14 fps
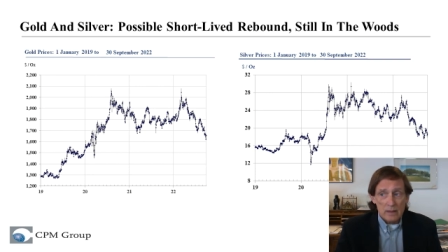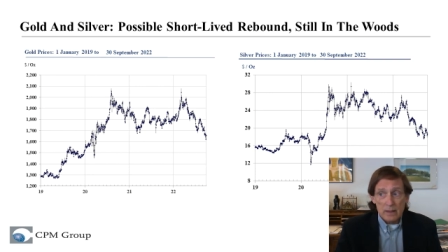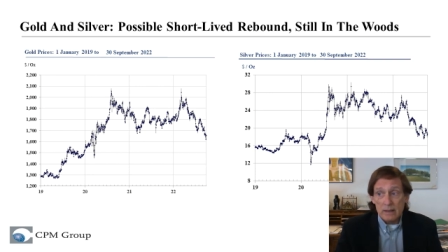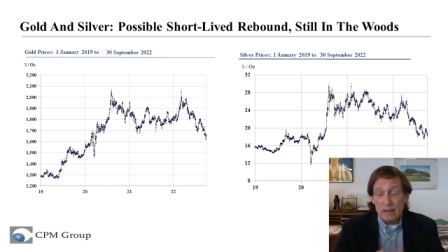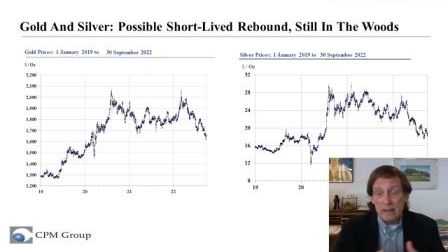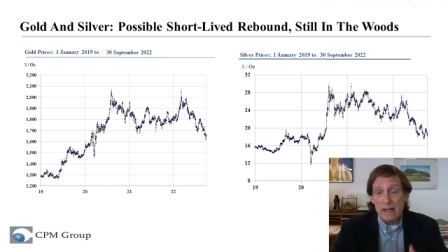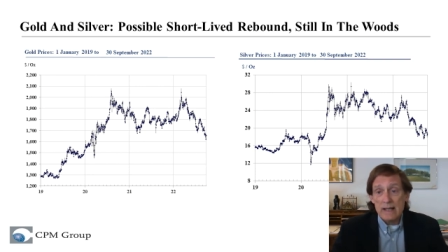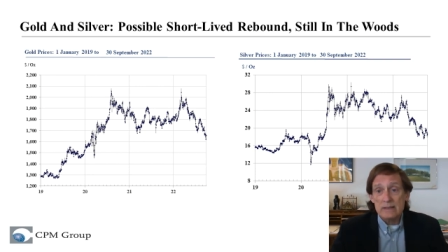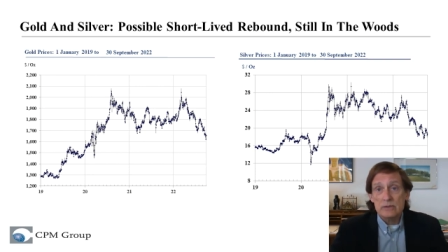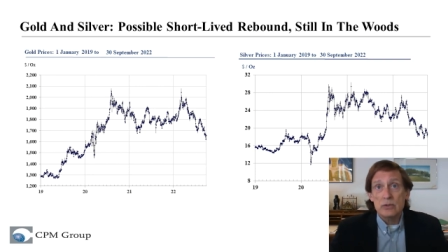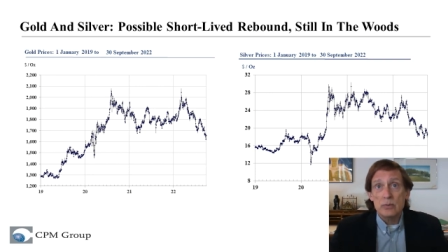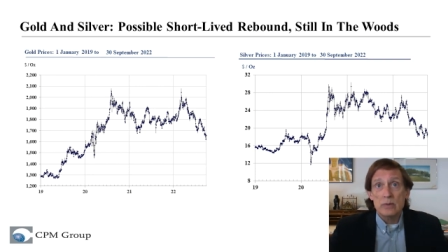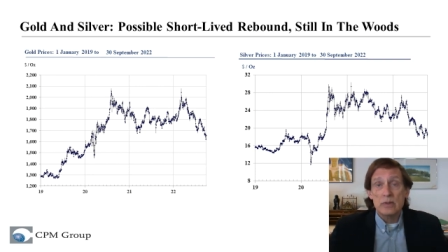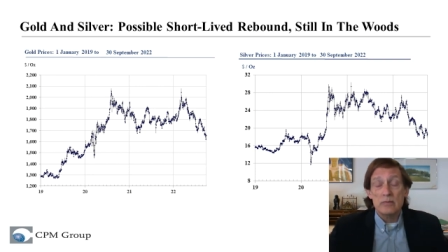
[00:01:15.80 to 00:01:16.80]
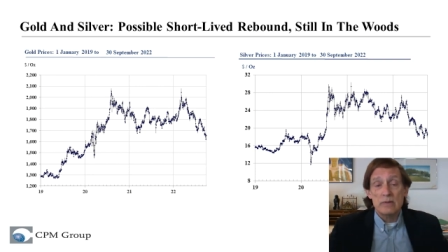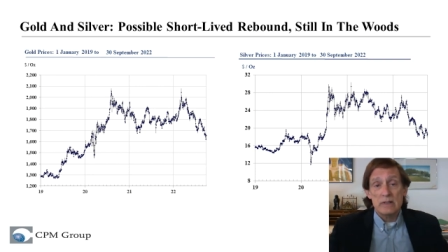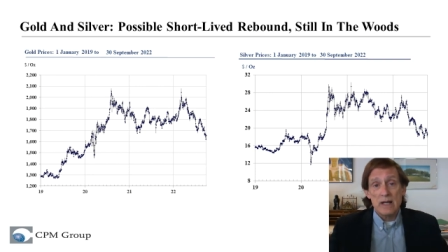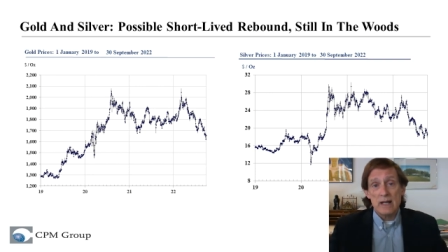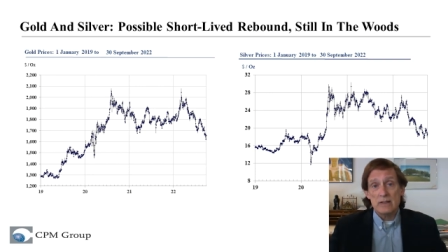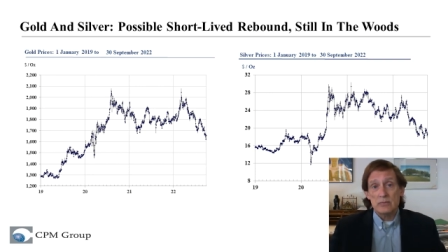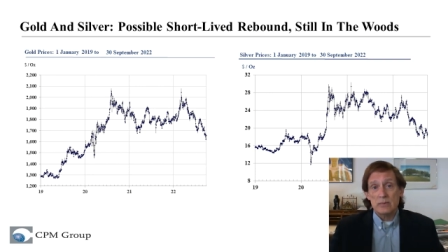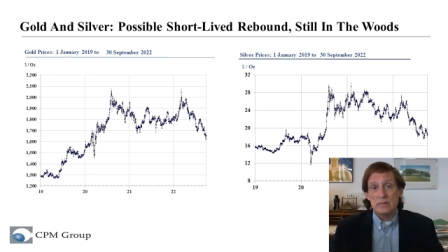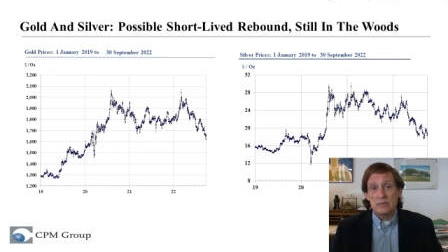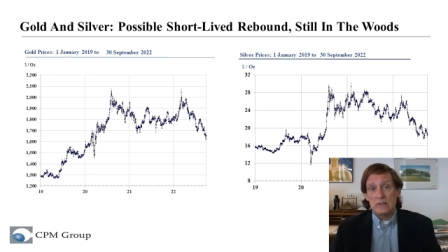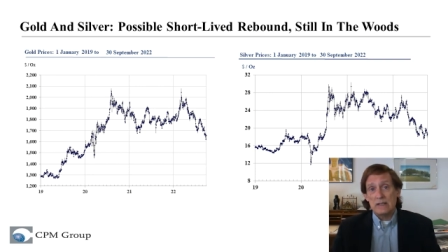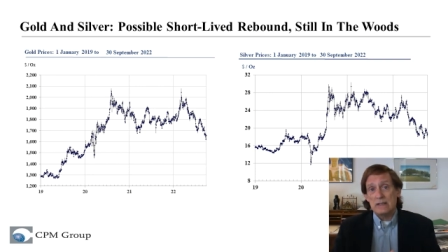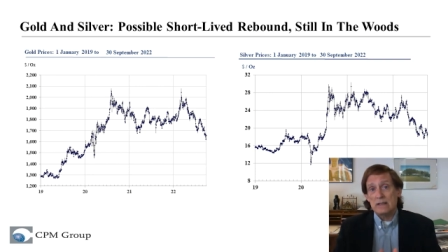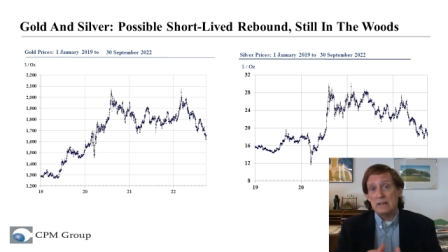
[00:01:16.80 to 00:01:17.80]
In the last two or three days, we've
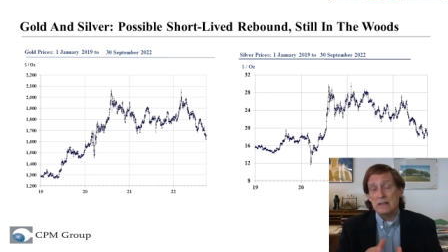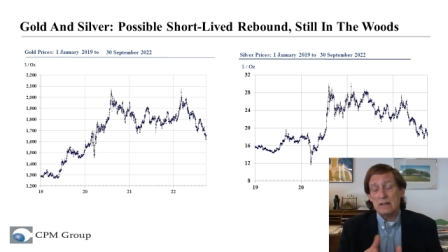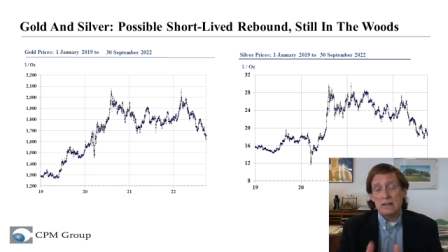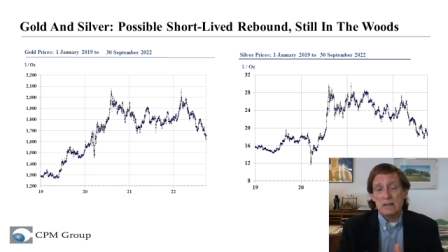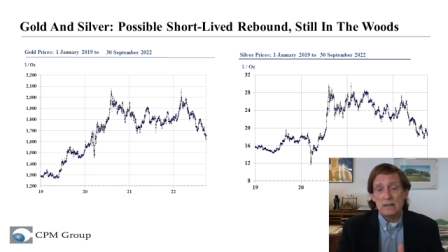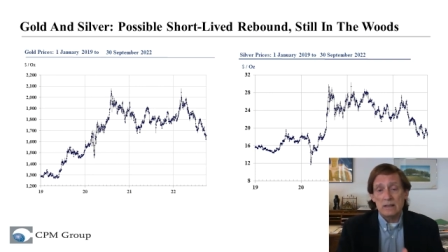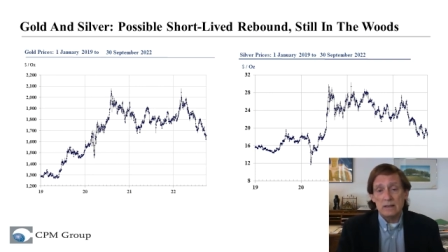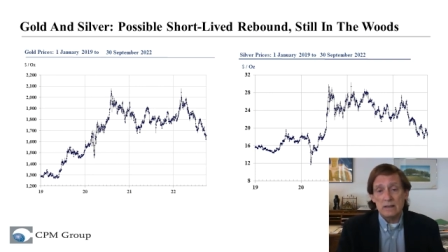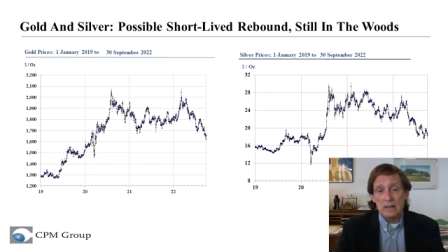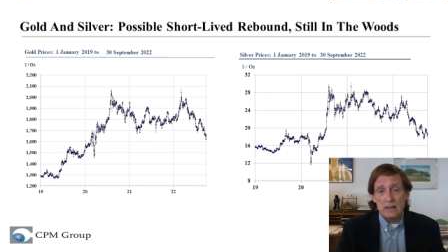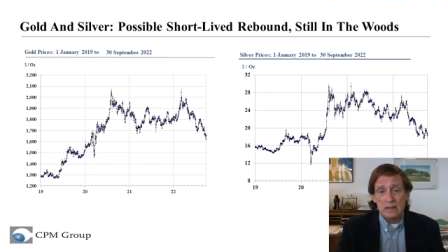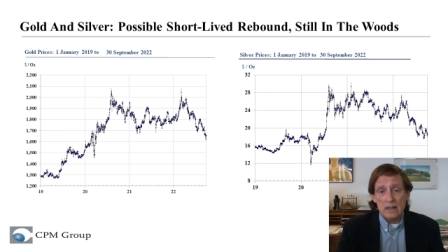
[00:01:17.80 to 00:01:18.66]
seen an